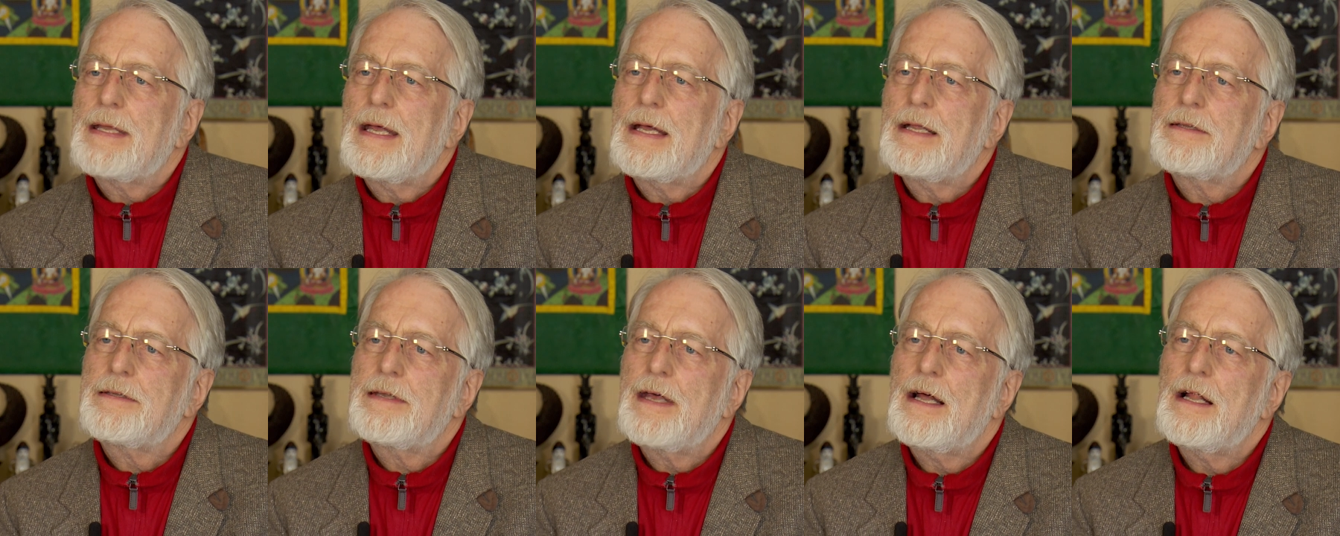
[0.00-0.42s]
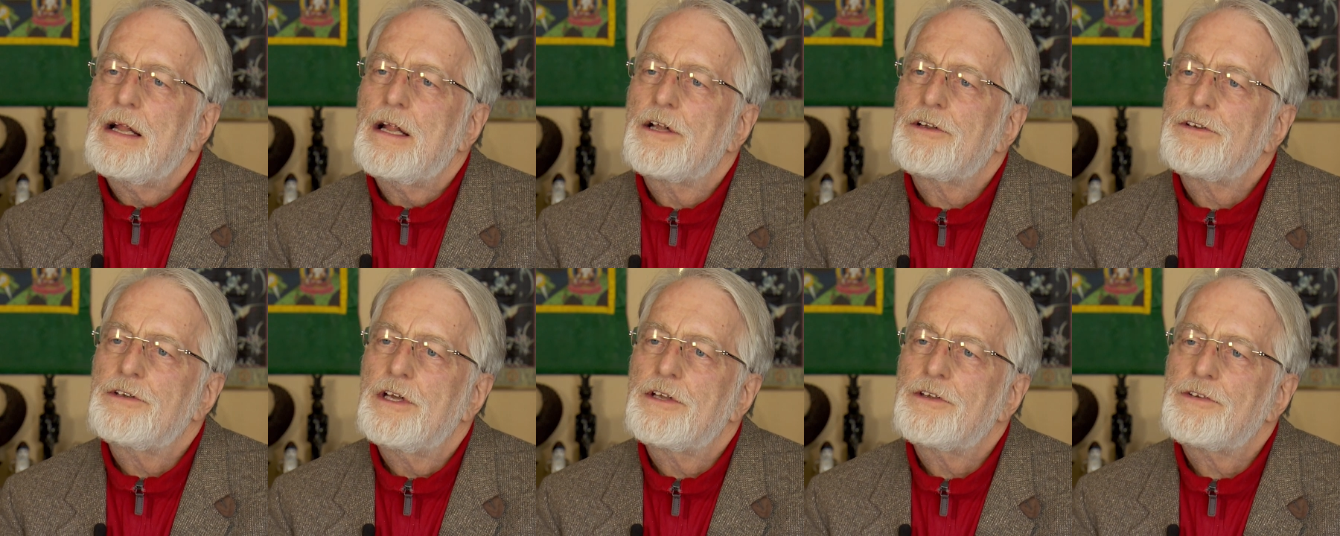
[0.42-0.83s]

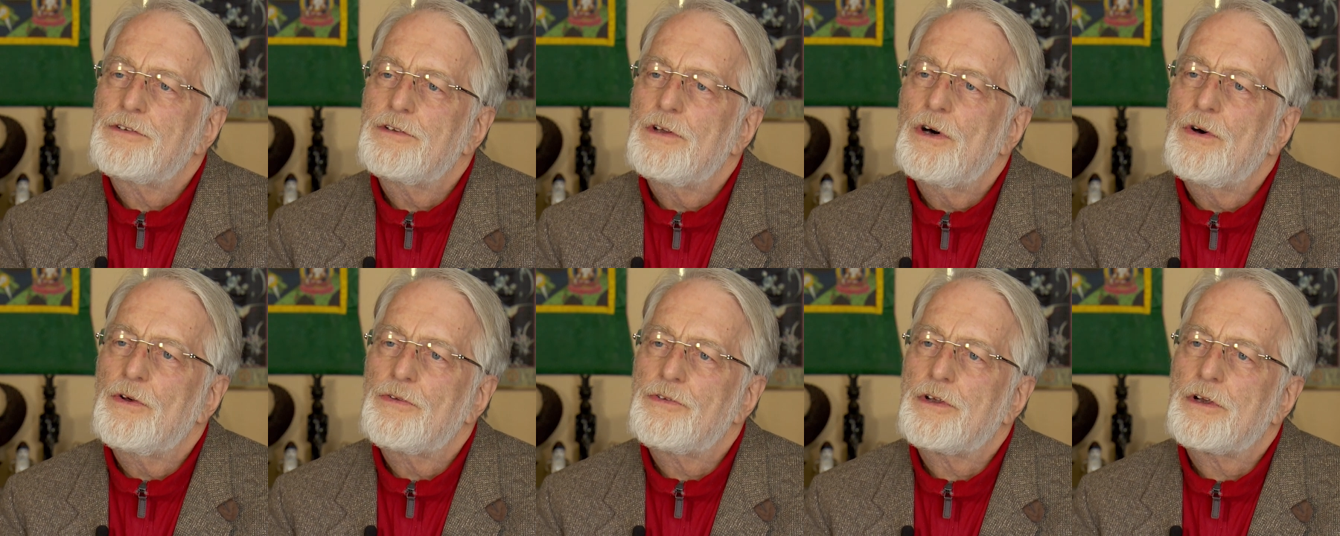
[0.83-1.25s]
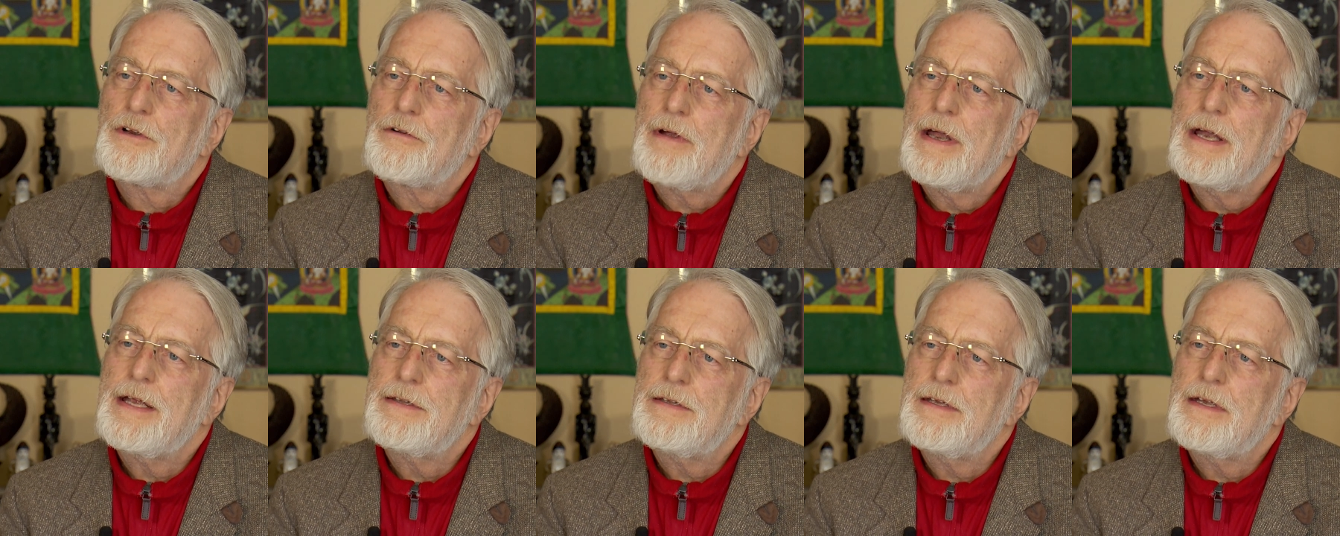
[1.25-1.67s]
intelligence knows a
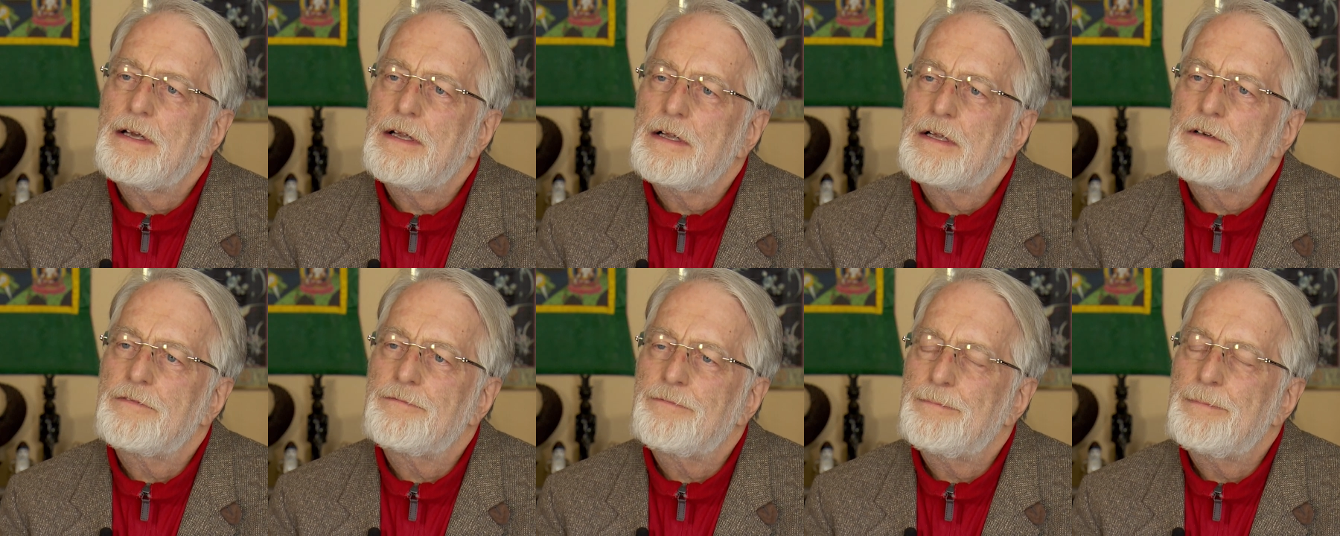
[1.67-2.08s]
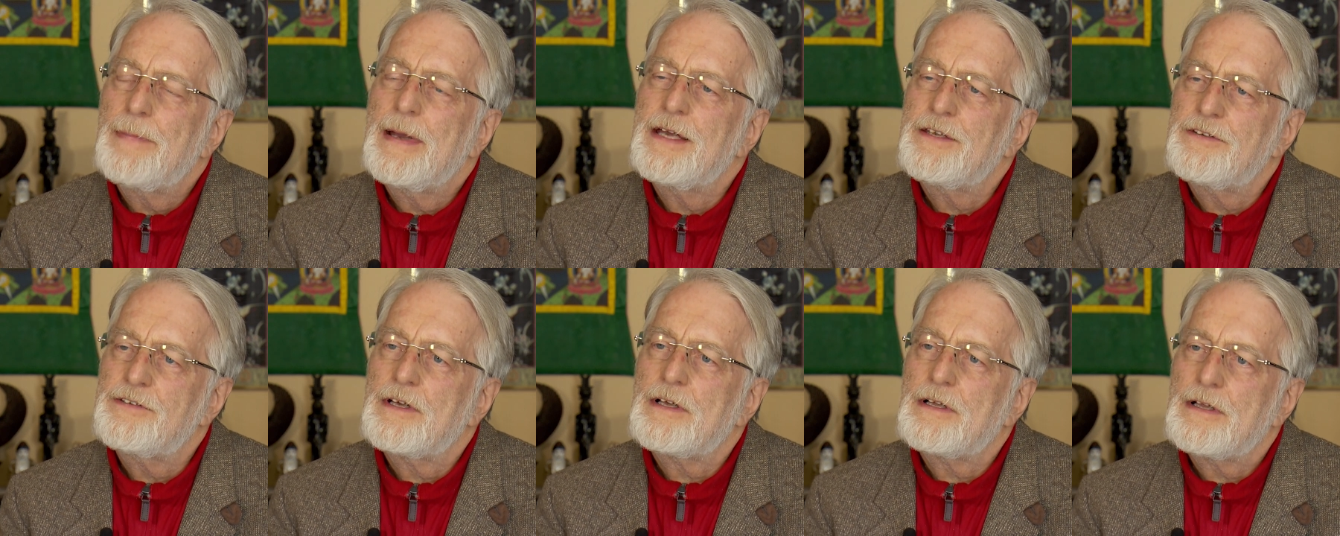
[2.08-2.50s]
great deal of
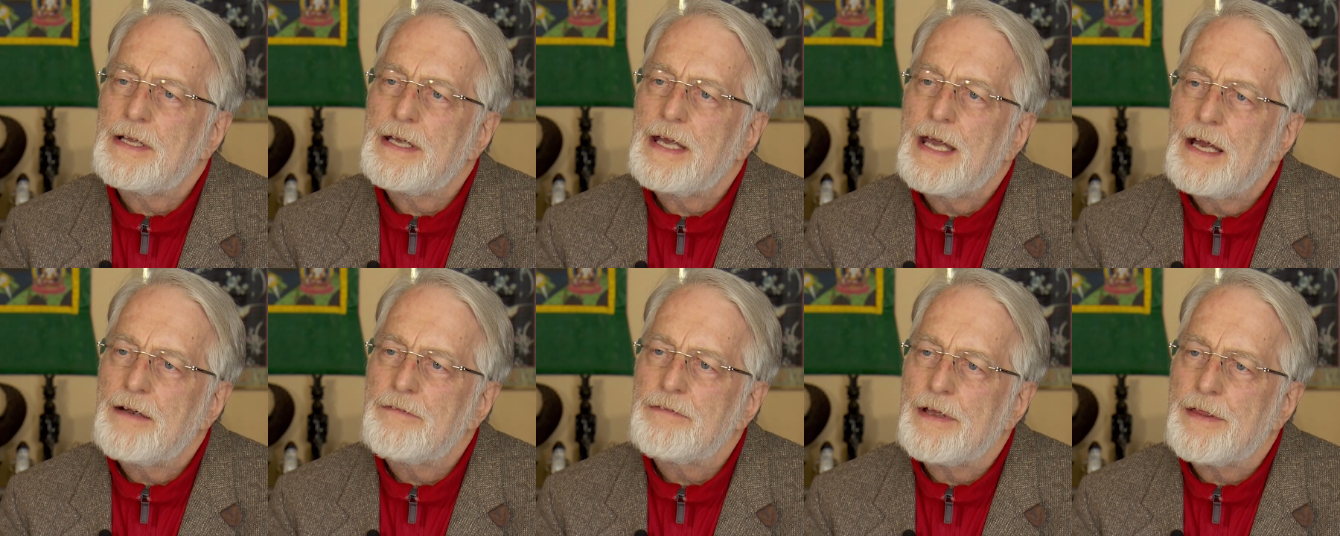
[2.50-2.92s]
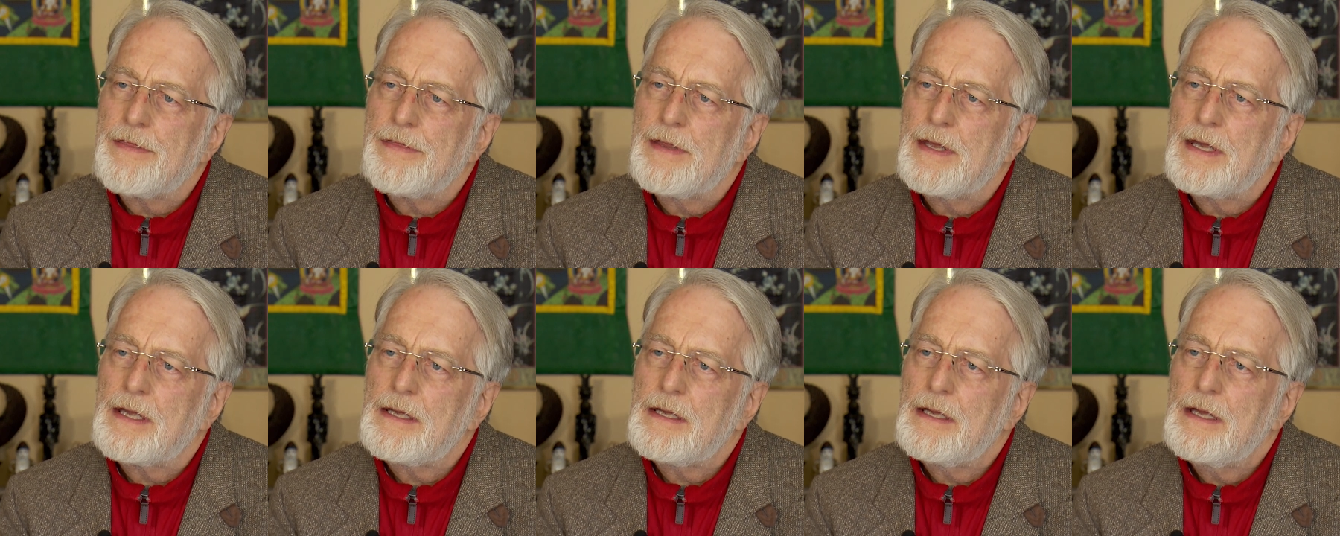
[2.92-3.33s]
basically
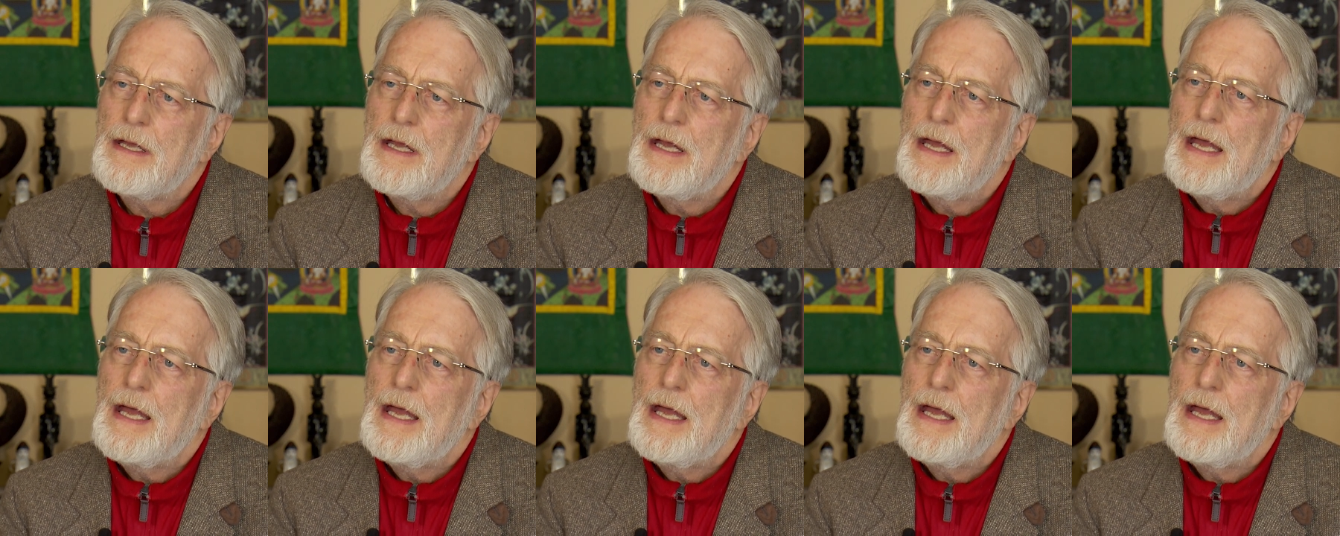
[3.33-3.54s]
everything.